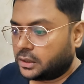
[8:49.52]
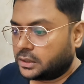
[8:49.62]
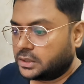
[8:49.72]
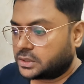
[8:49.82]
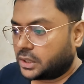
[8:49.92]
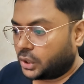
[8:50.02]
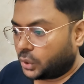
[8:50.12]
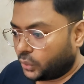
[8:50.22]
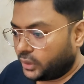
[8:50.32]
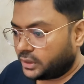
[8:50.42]
is a
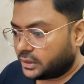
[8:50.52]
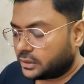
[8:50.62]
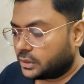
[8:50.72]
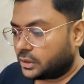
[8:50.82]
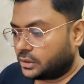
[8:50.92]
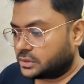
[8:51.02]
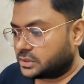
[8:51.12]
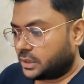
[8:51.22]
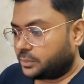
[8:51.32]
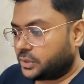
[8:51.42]
growing
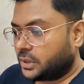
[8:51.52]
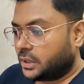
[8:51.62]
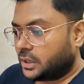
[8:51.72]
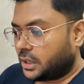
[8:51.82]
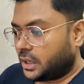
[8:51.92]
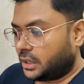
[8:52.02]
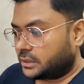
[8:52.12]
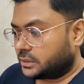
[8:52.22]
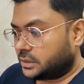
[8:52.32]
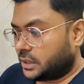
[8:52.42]
concept,
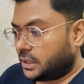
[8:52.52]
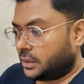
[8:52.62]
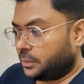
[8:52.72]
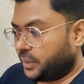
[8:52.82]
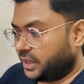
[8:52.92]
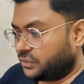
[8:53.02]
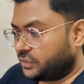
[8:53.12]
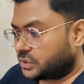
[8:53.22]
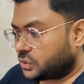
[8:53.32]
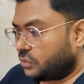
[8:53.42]
and the
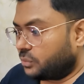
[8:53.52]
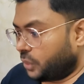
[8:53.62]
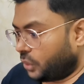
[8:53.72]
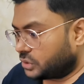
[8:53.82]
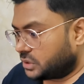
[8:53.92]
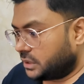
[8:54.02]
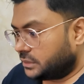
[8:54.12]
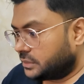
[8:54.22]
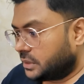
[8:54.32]
benefits of blockchain